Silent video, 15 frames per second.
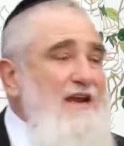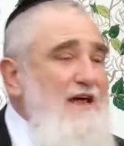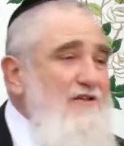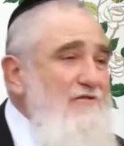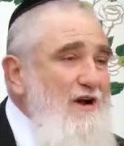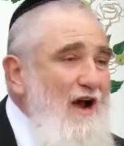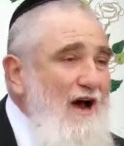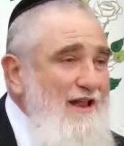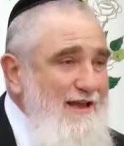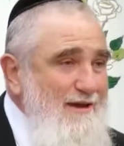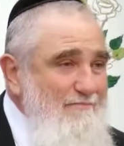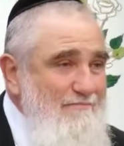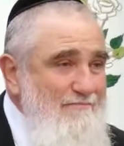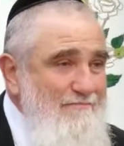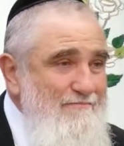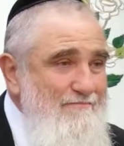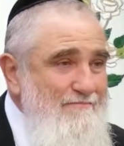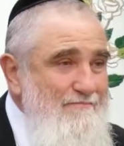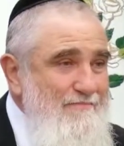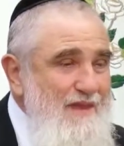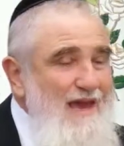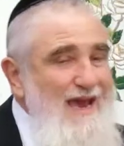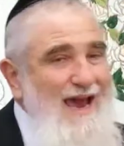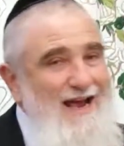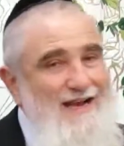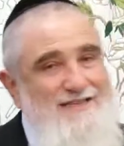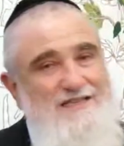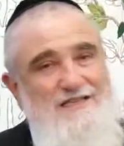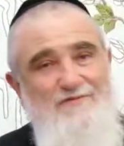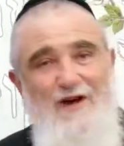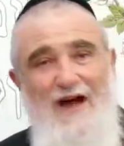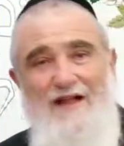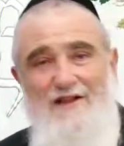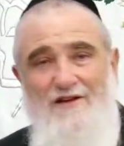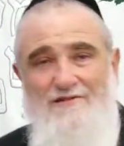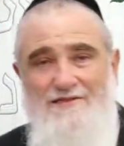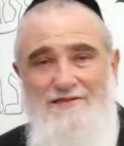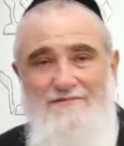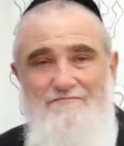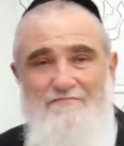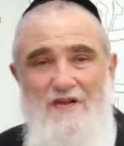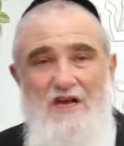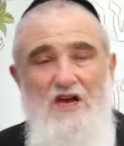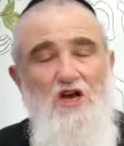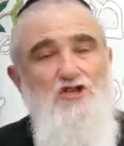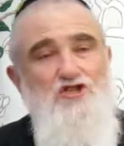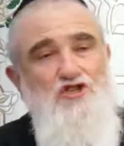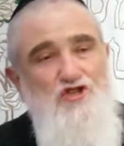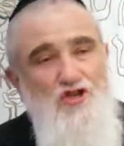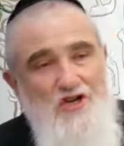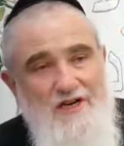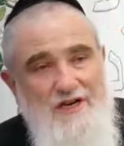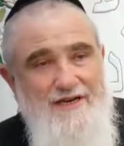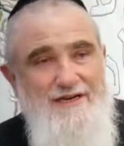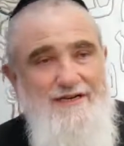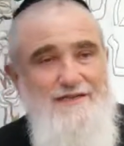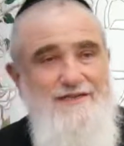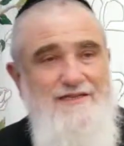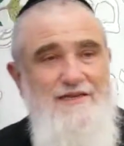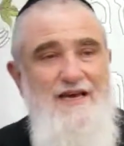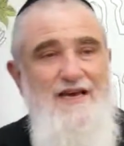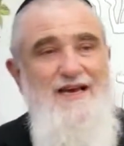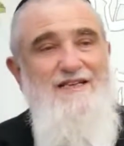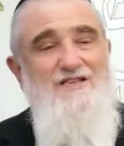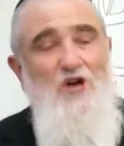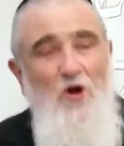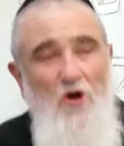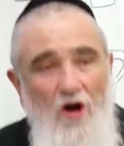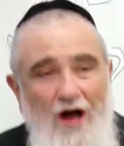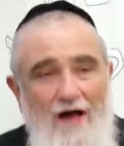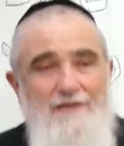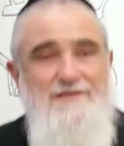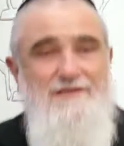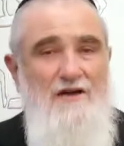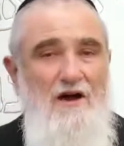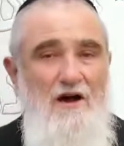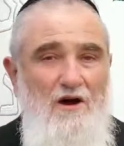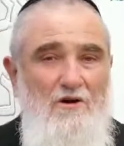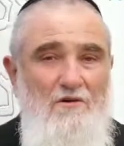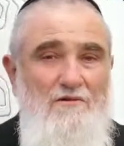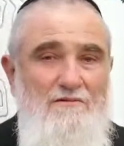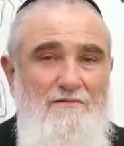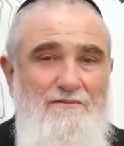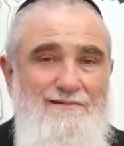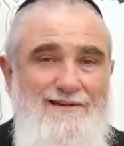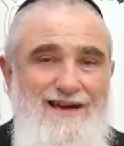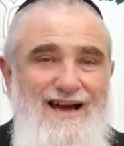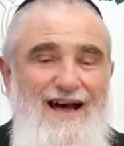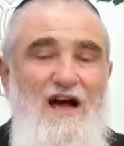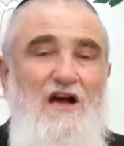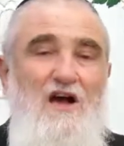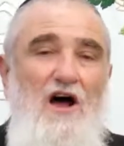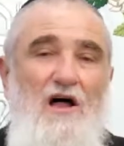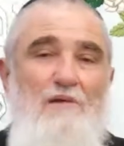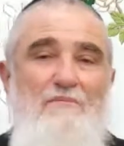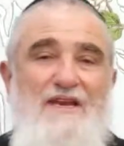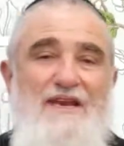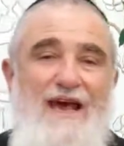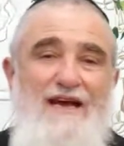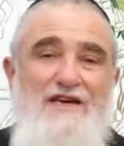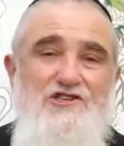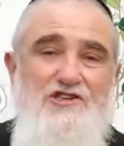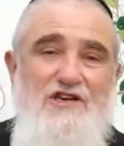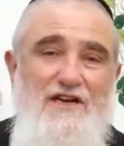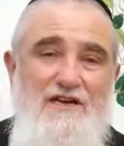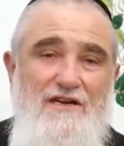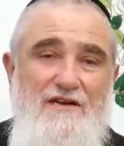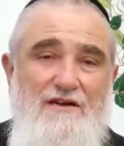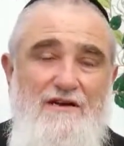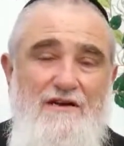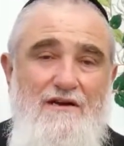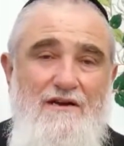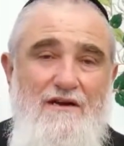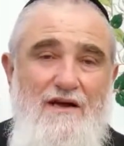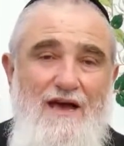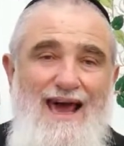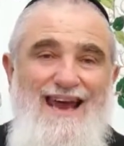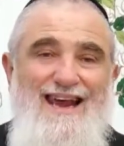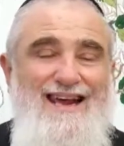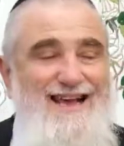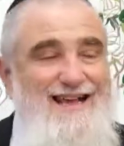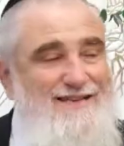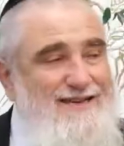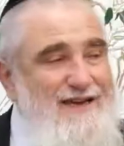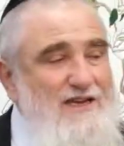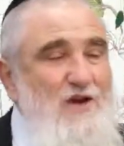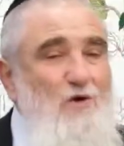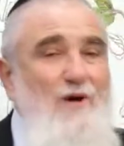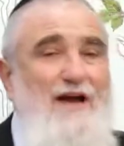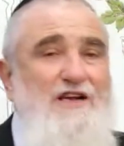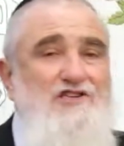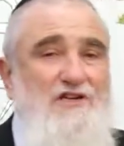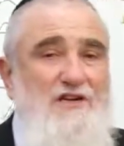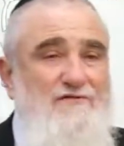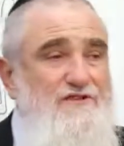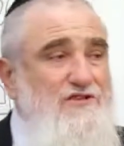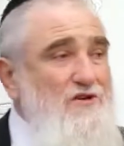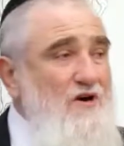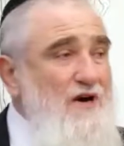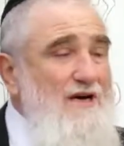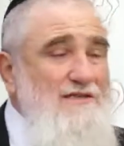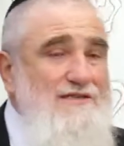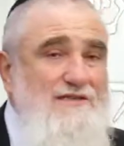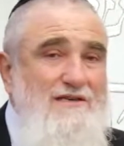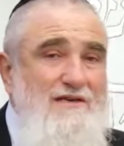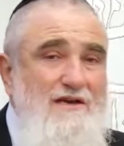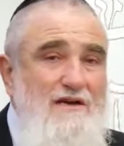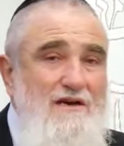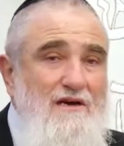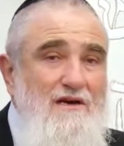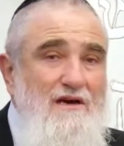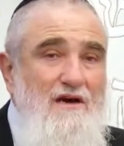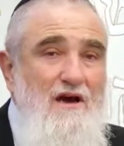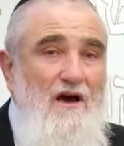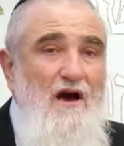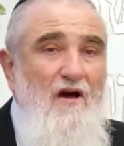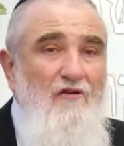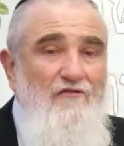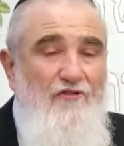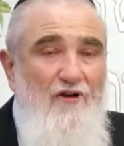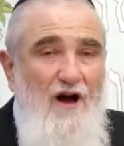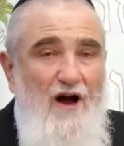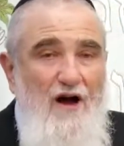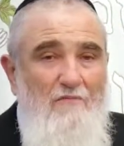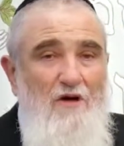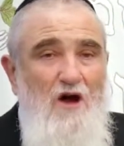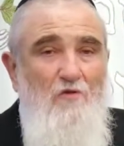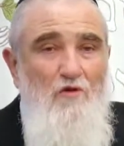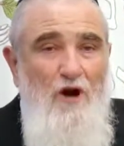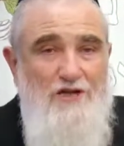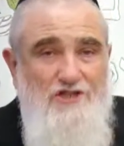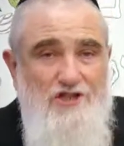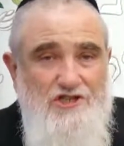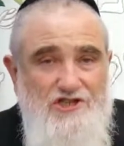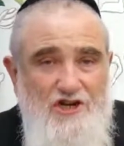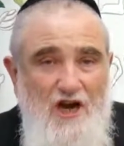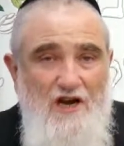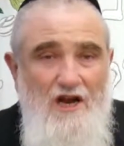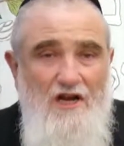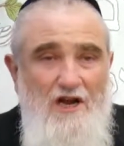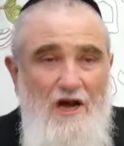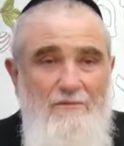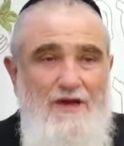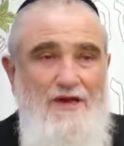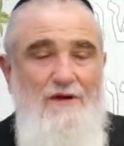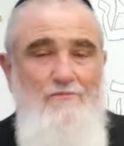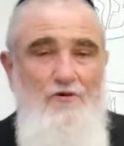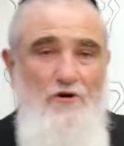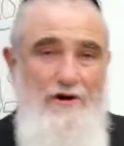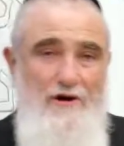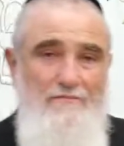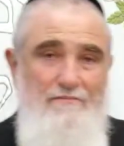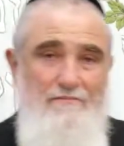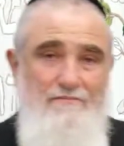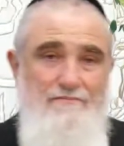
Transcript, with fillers: the other regali, And it's as follows. Sukkot is also a culmination and a continuation of sorts from Rosh Hashanah and Yom Kippur.